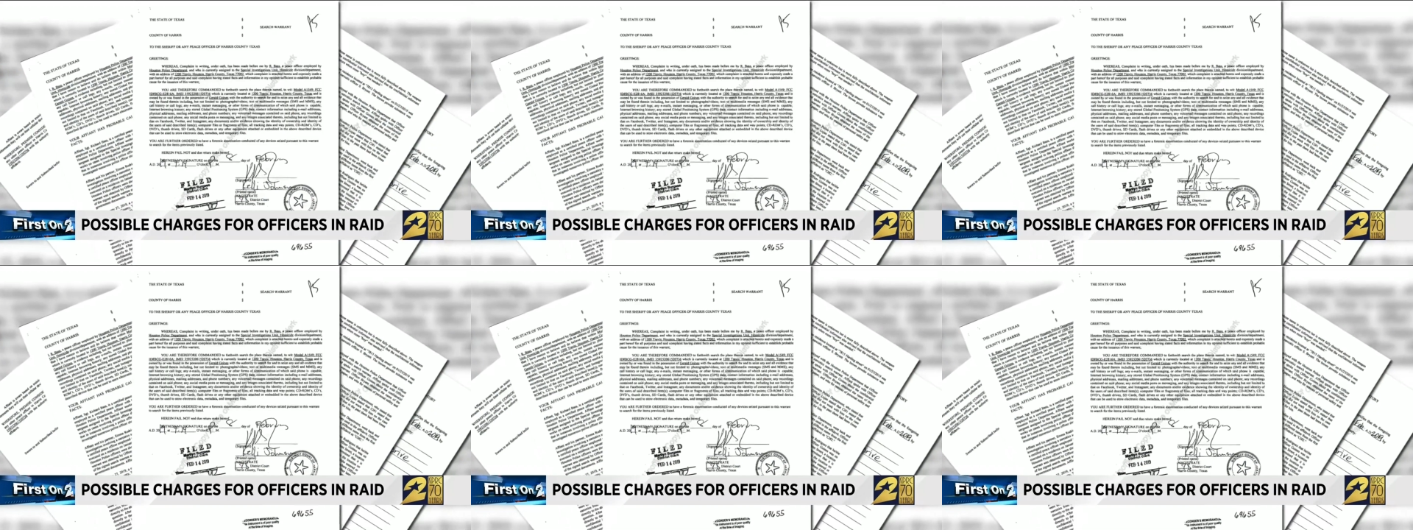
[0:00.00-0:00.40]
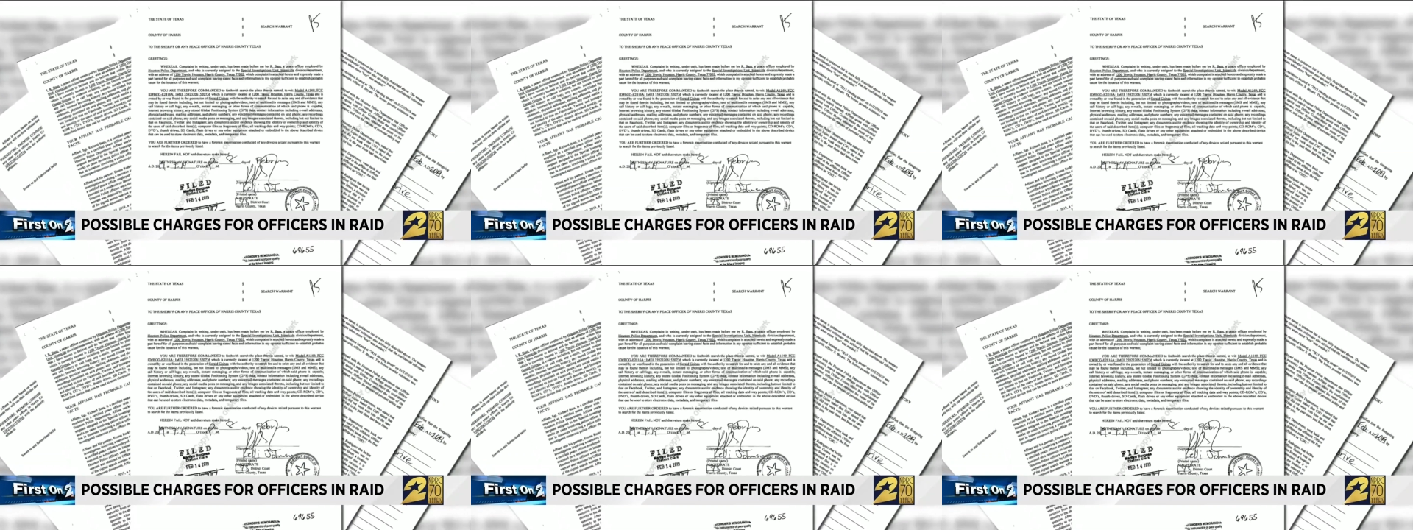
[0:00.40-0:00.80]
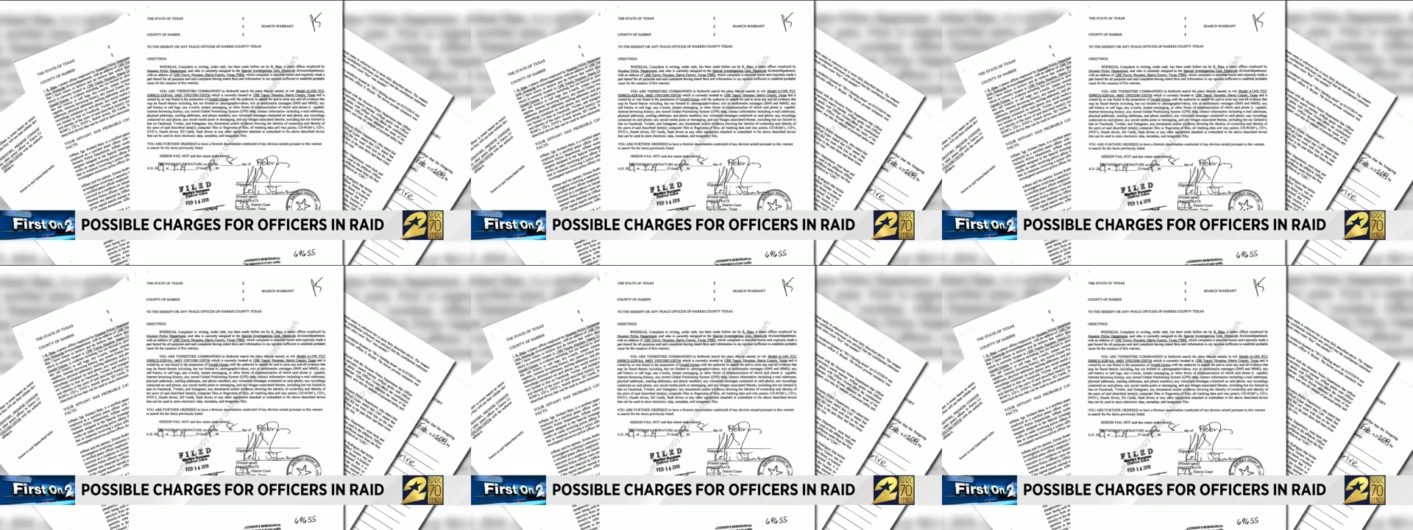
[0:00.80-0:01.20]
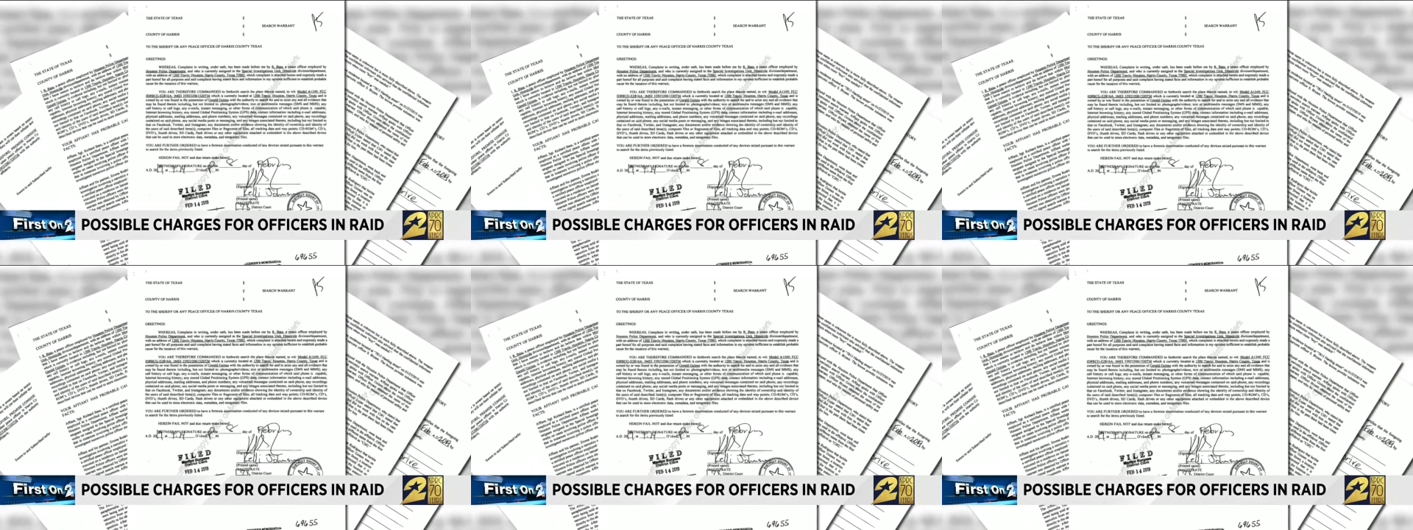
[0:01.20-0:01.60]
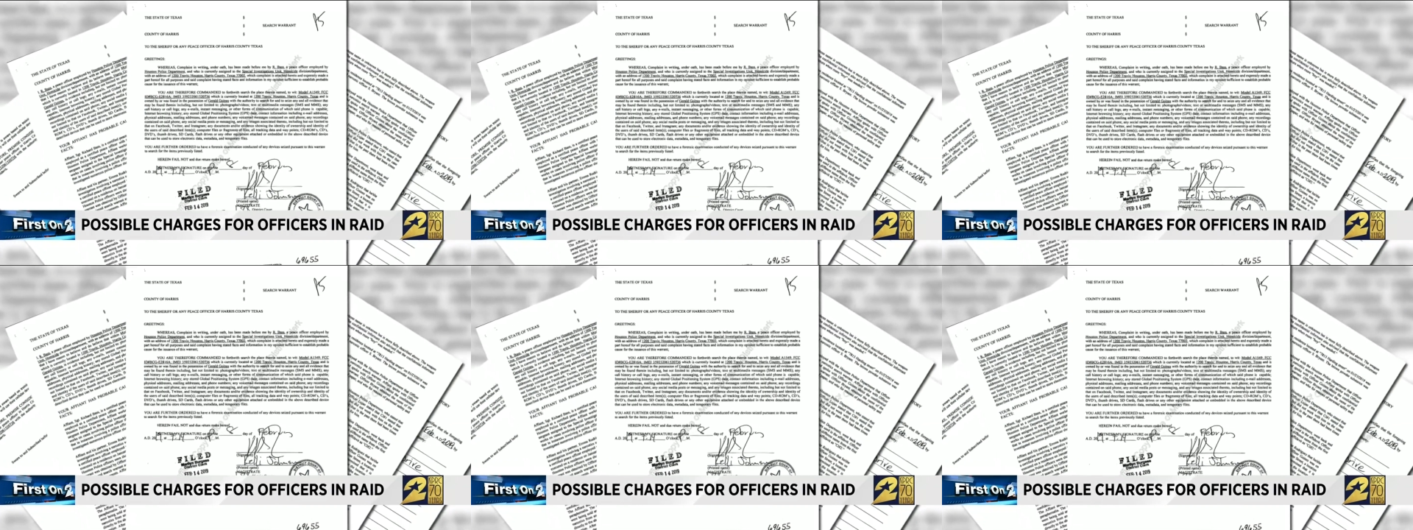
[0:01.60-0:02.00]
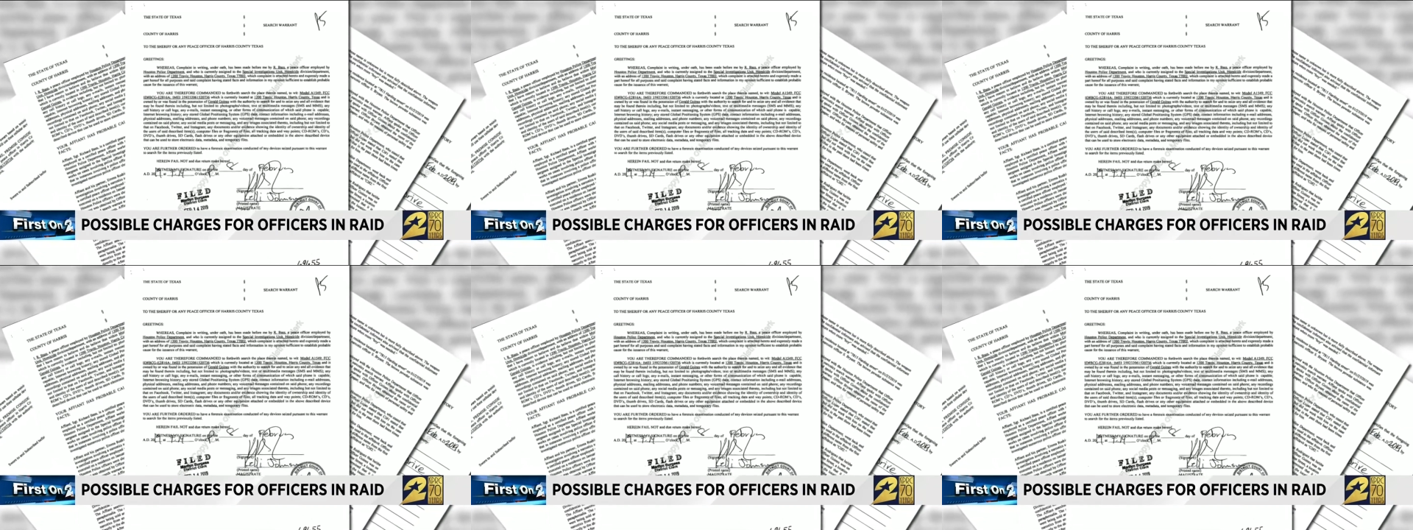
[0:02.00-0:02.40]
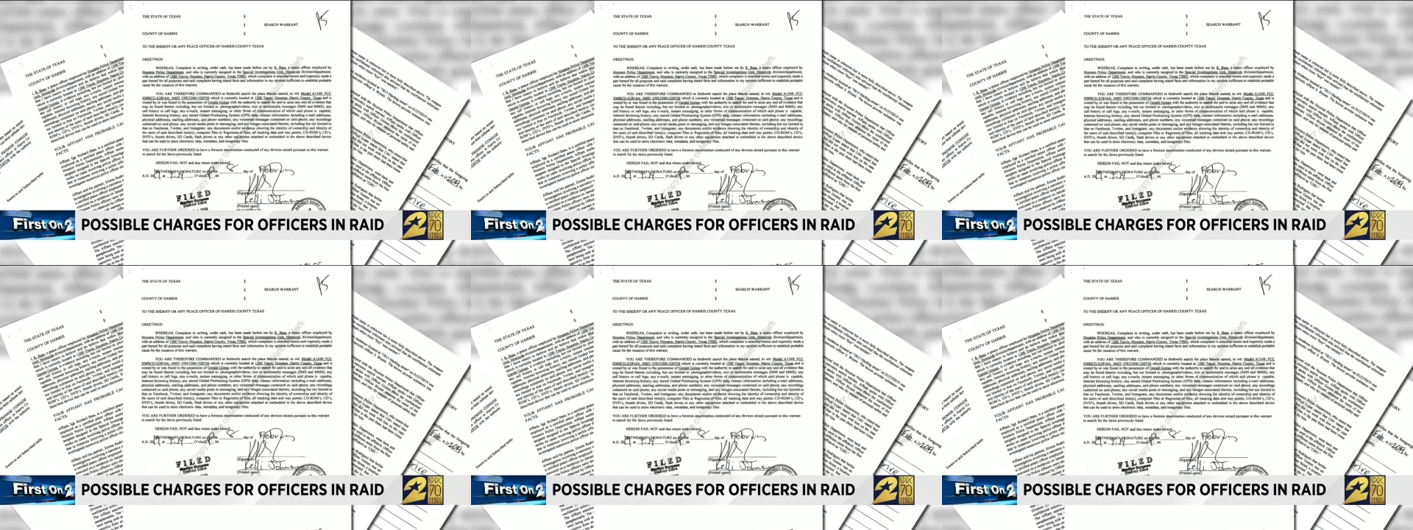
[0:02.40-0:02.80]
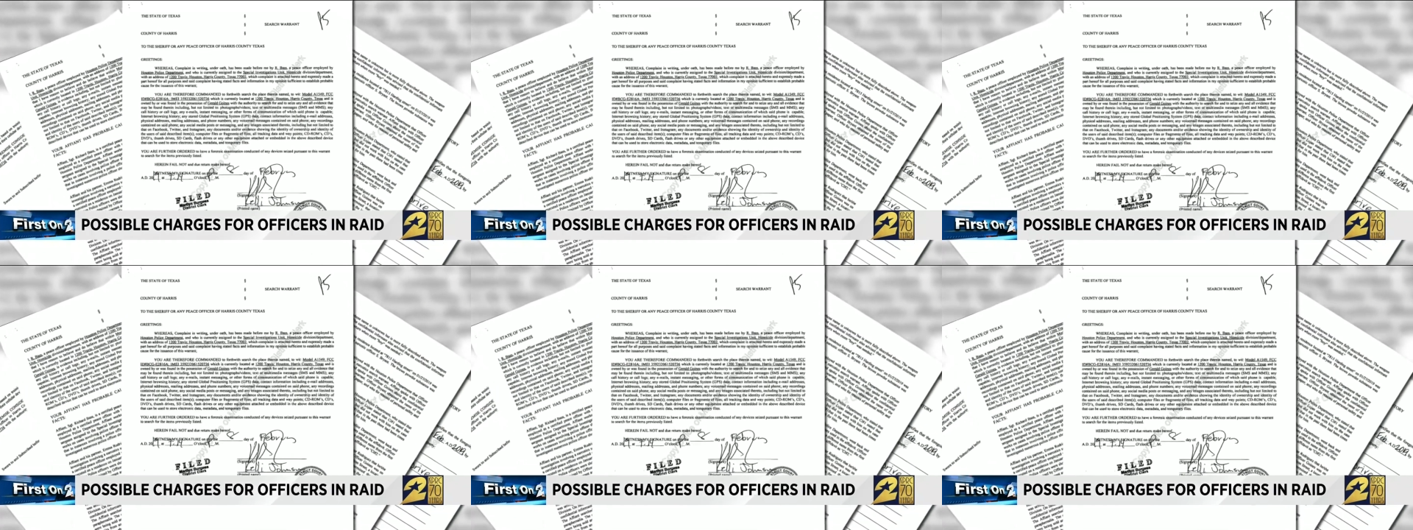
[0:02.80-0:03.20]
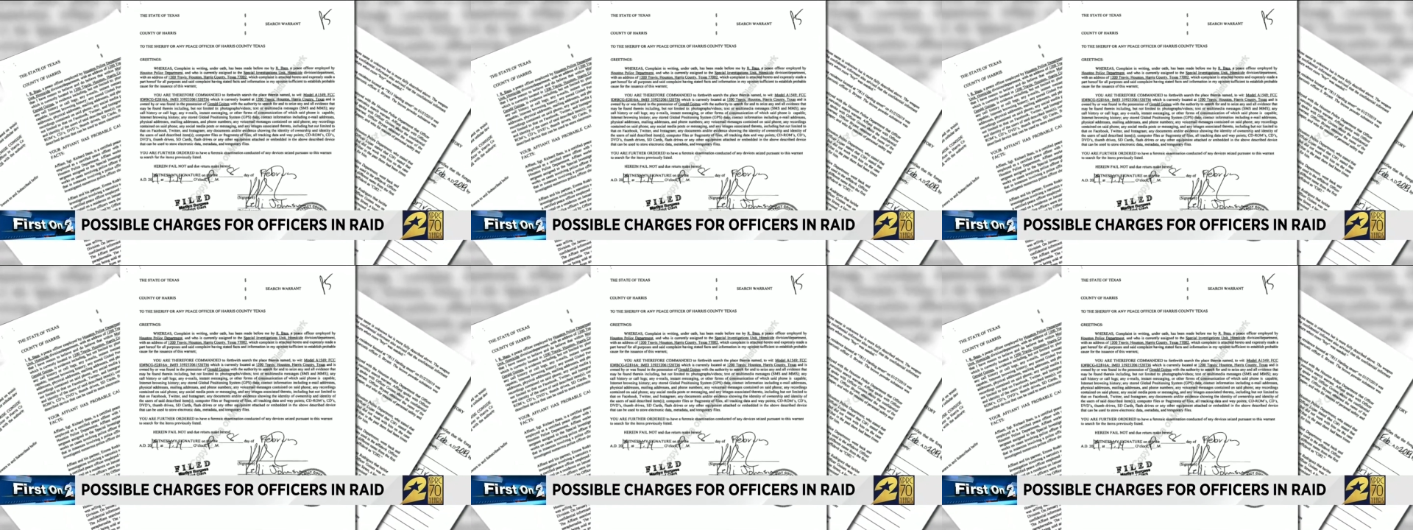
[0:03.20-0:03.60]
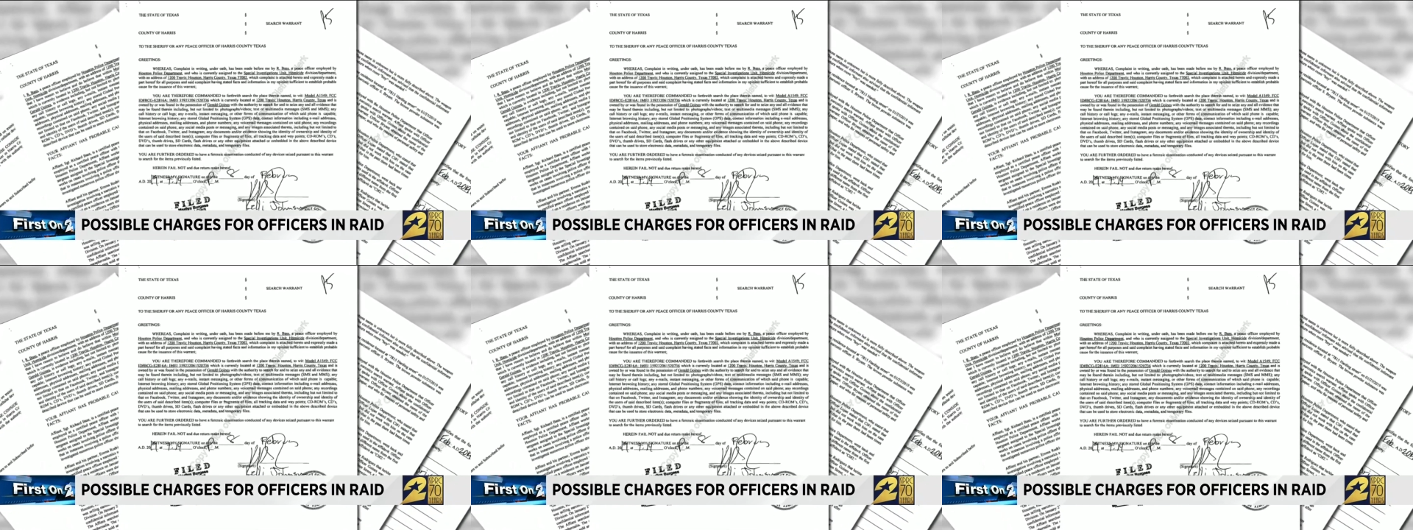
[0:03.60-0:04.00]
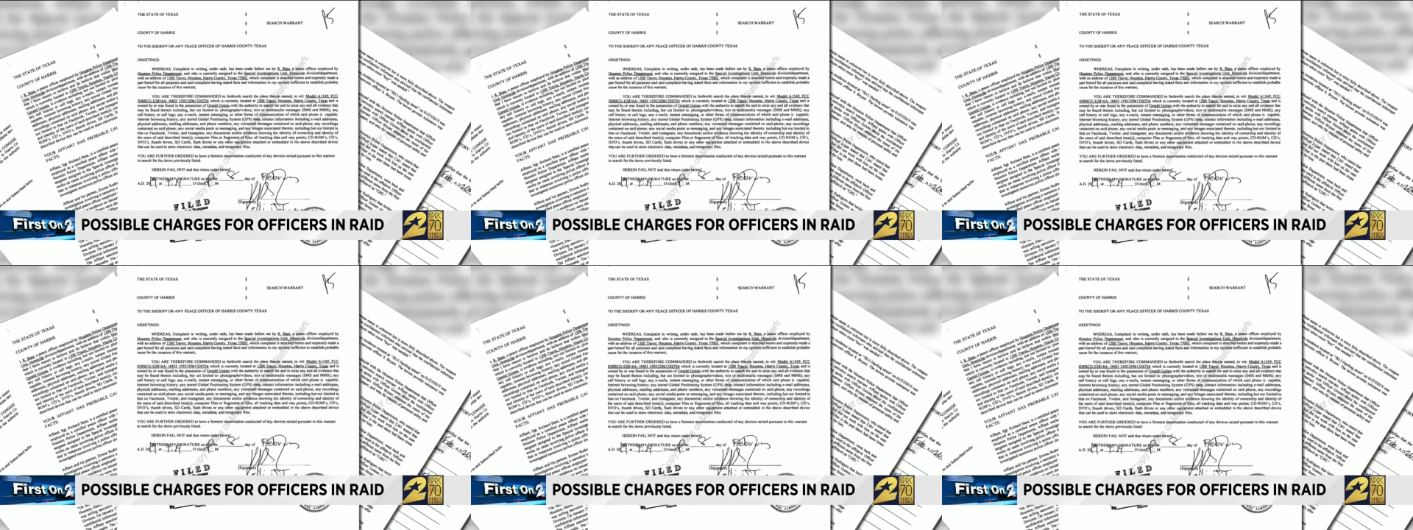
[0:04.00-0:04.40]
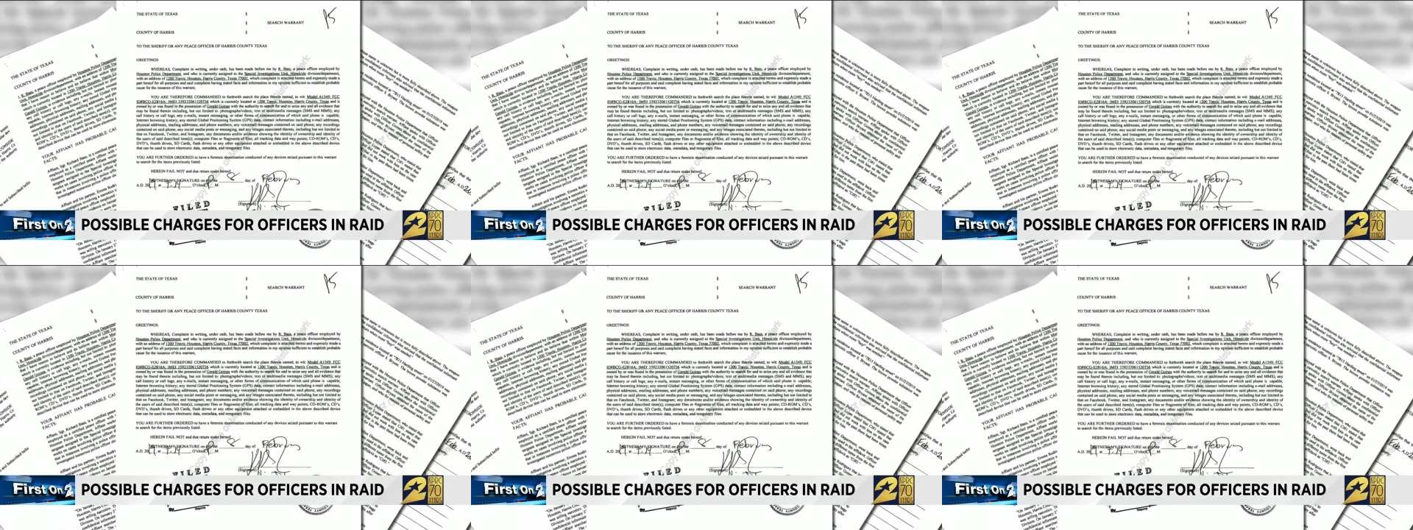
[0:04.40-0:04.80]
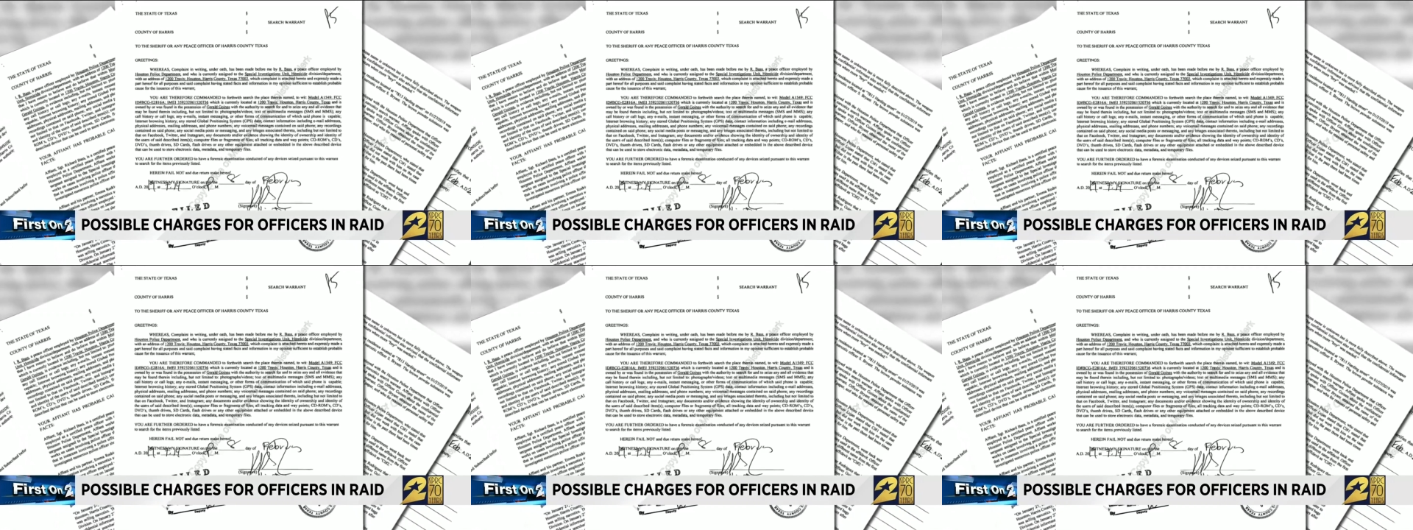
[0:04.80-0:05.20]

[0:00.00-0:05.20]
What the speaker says: Nobody's mouth can be seen.